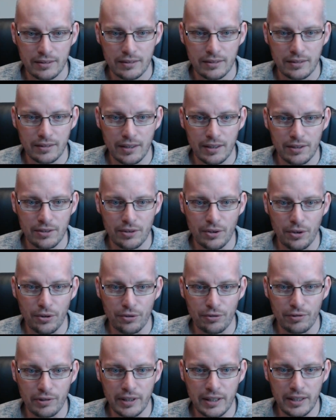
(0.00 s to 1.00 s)
And that's the
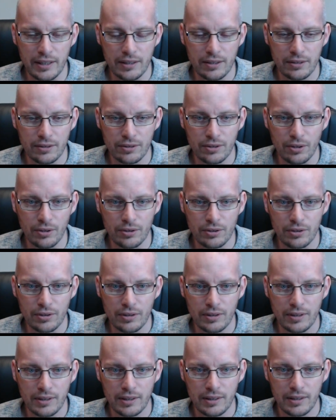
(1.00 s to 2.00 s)
three dots
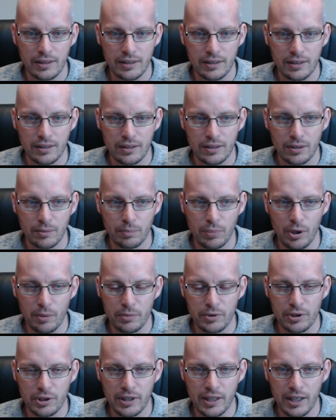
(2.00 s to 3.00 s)
uh,
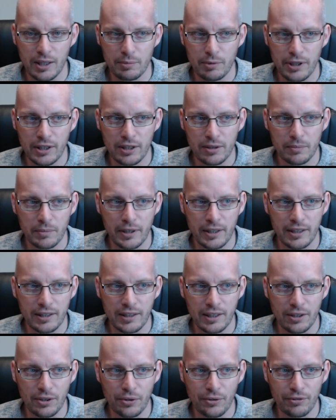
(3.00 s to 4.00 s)
pop to calibrate them and
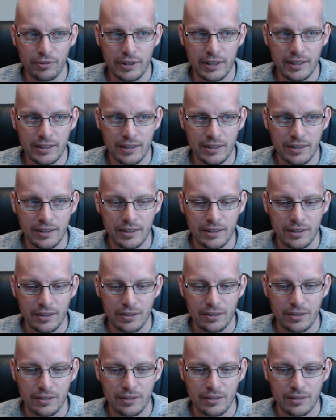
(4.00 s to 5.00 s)
another 3
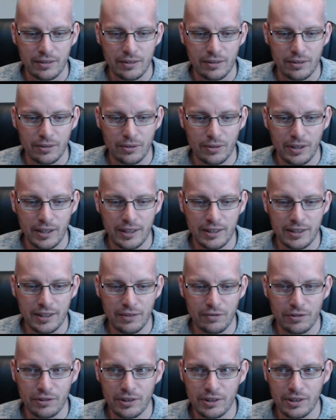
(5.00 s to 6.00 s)
on a
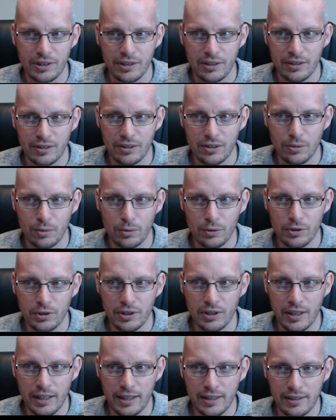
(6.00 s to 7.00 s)
different uh,
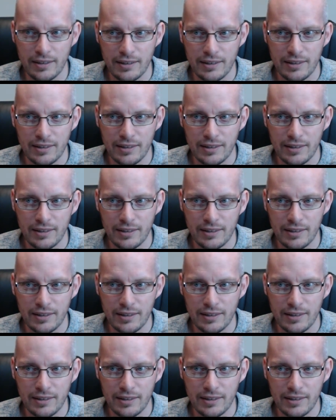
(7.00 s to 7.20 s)
coordinate there.